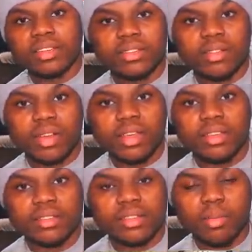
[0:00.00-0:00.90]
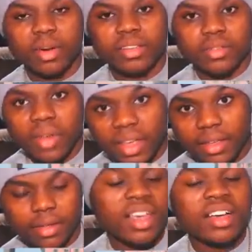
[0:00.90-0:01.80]
you against or place you in.
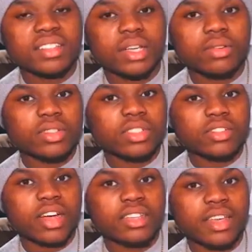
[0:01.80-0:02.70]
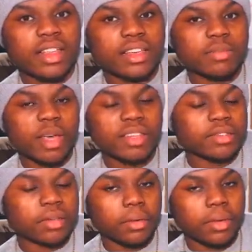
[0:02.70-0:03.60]
So just trying to say that it's based
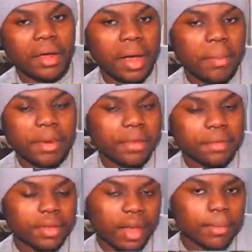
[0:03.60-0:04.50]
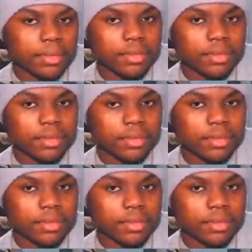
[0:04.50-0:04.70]
solely on how many times you